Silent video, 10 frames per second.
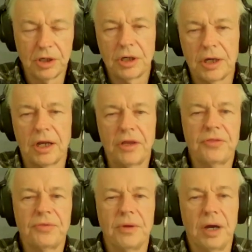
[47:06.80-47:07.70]
and
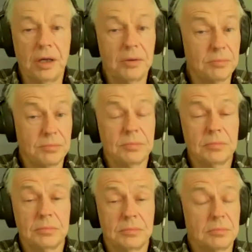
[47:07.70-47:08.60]
I am
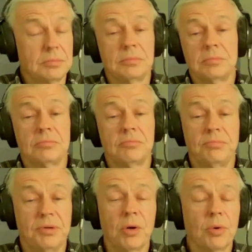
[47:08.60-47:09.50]

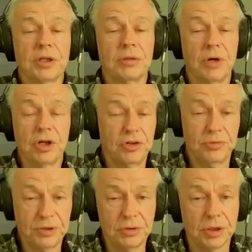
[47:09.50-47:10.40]
borrowing the money to
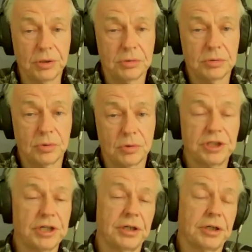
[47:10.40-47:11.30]
build it or
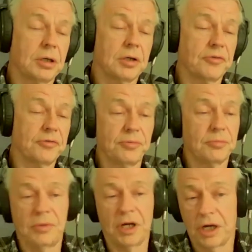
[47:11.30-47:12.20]
taking it out of
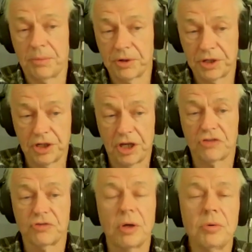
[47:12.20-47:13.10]
my operating cash
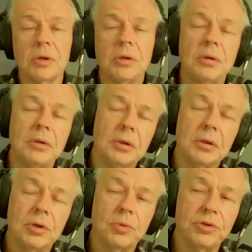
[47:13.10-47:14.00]
flow
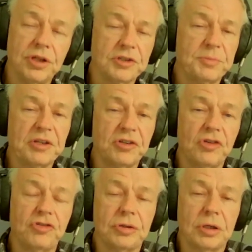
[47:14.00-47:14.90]
with the
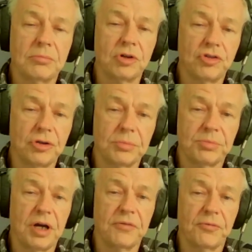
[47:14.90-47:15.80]
expectation that I'm going to turn a
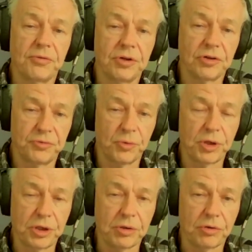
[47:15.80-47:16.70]
profit for the next 40
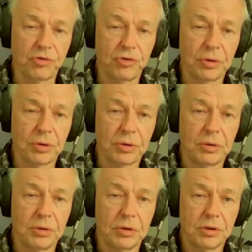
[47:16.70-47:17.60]
years.
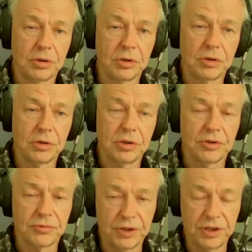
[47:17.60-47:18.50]
And
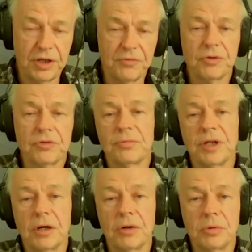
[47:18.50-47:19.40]
3.5 years from
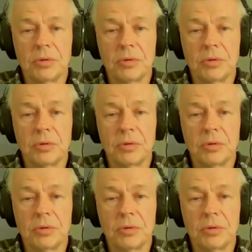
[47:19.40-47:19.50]
now,